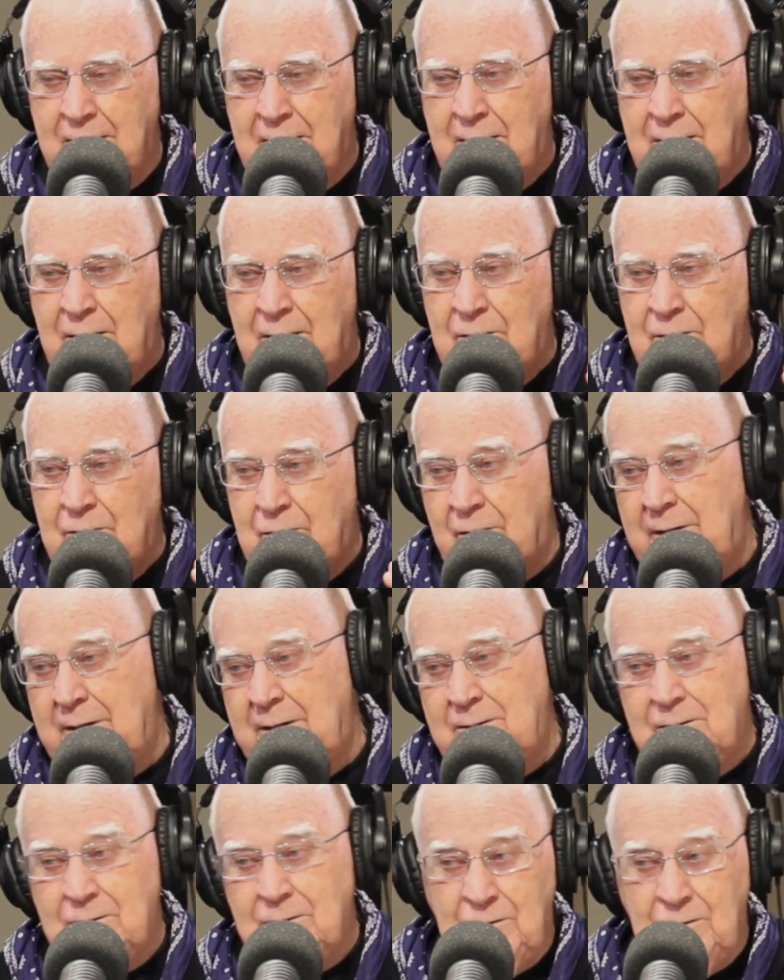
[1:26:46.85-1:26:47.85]
Mm-hmm. So he
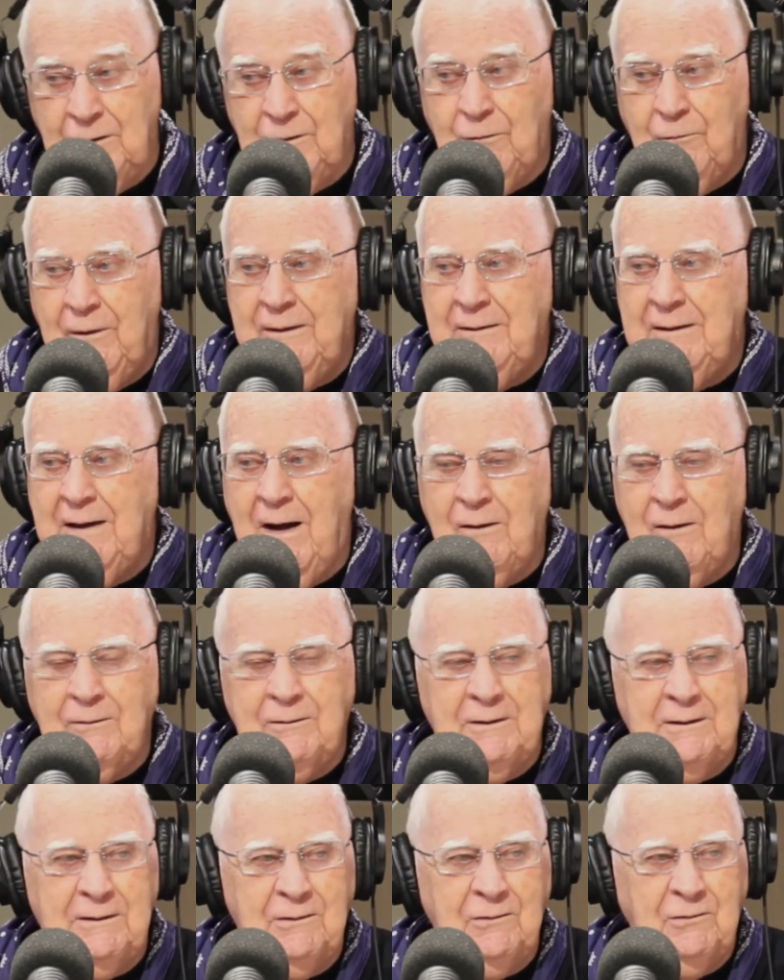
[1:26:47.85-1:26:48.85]
just, went down
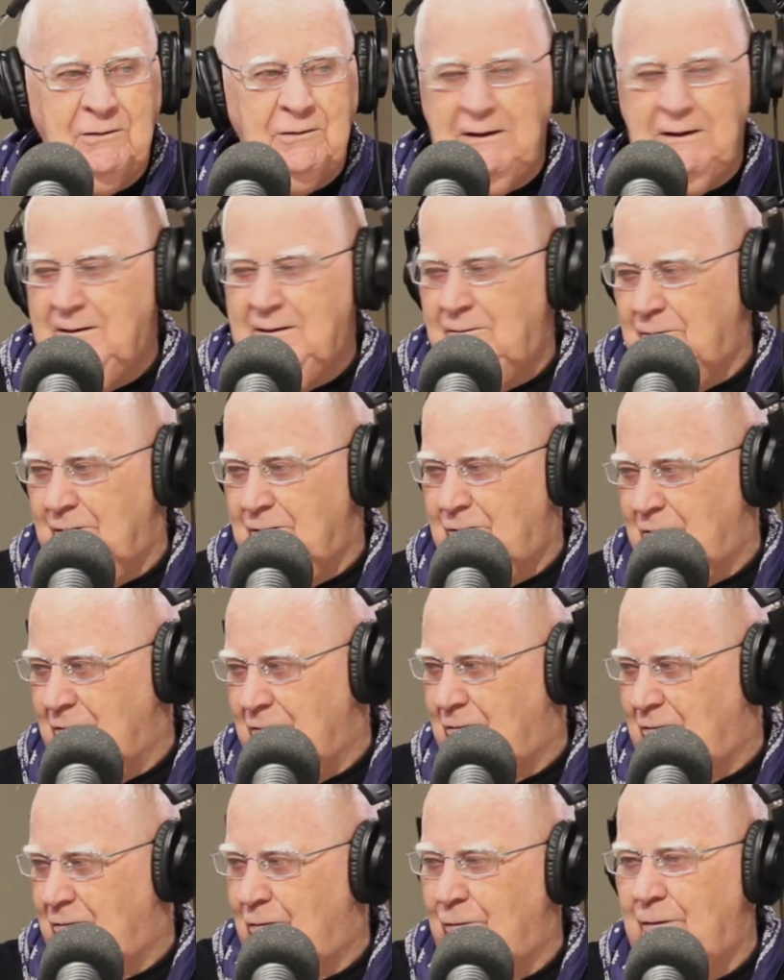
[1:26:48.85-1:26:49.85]
to his seat, which was
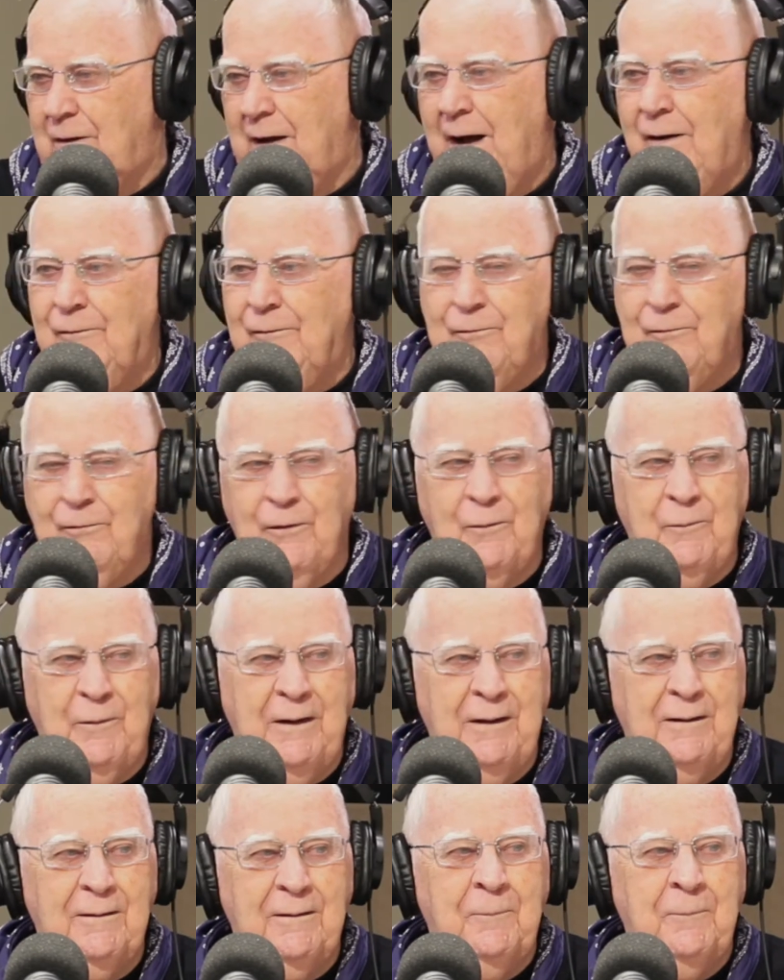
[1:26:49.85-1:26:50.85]
2 down from
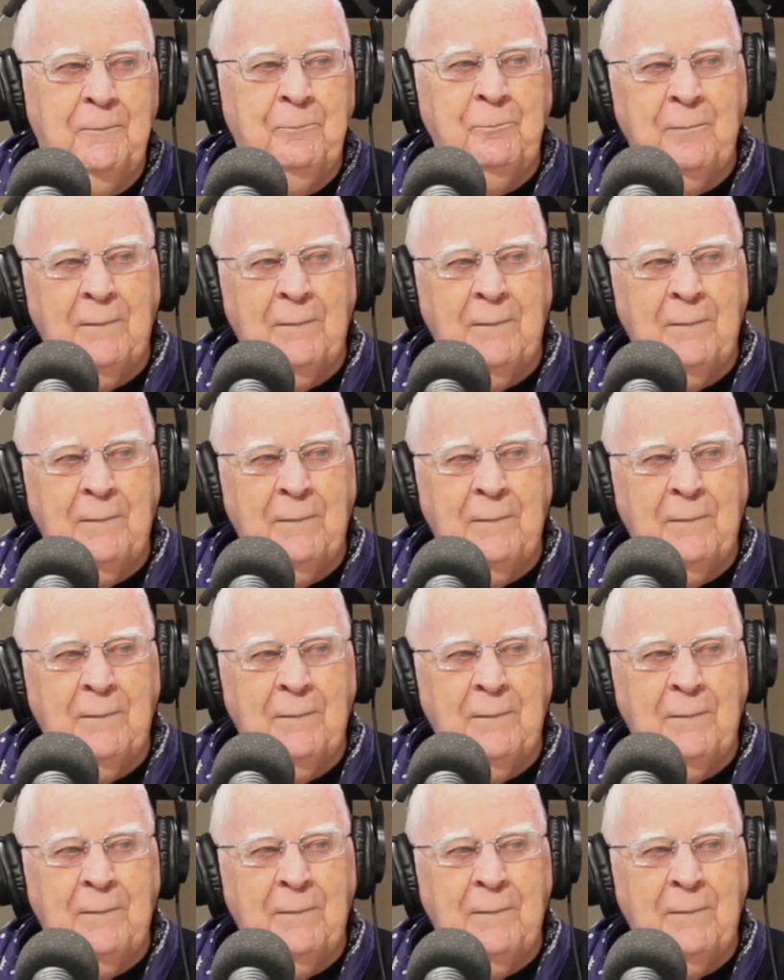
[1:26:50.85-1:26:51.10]
me,